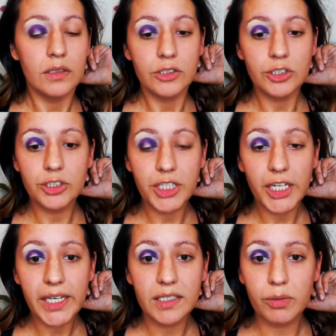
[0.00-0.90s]

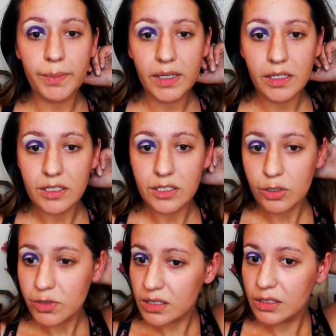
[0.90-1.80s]
Shit, what am I gonna do?
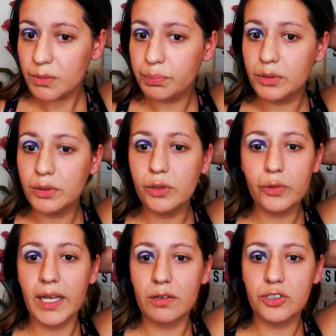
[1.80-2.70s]
Does it look blue or
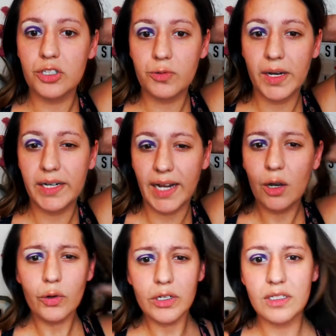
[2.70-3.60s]
like just right
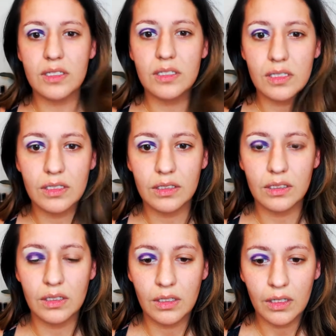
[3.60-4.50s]
now, or does it?
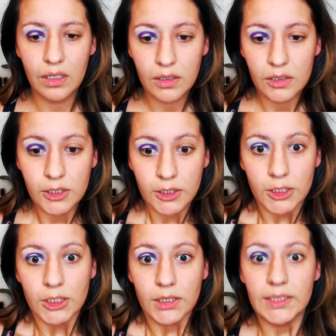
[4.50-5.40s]

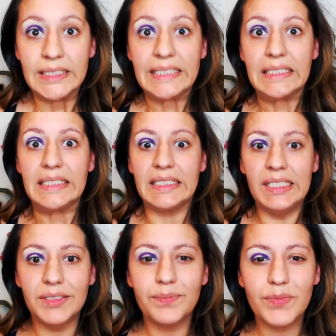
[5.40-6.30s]
Ugh!
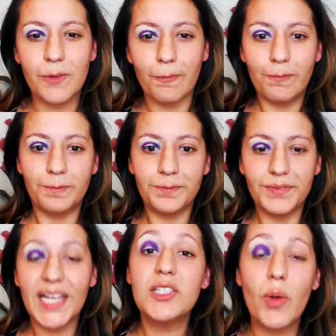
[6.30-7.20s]

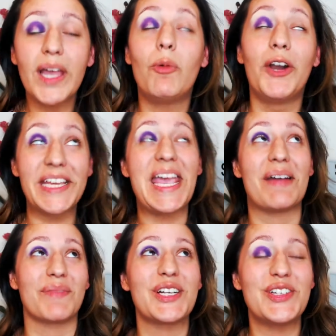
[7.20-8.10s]
That's why I want a
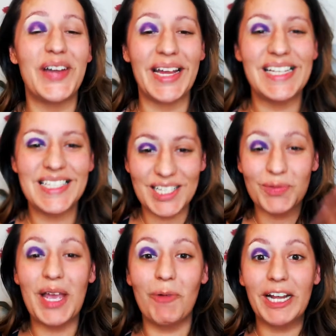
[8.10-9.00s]
camera, you guys. That's
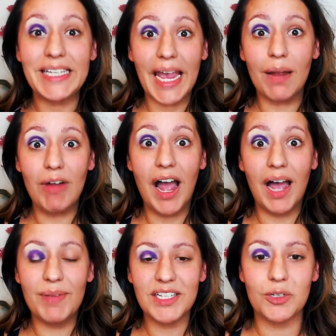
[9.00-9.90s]
why I want a camera,
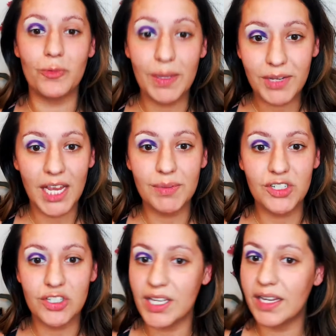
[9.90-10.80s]
because a webcam is
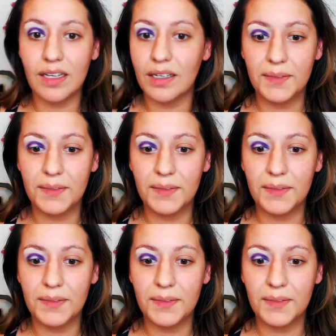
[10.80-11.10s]
just like,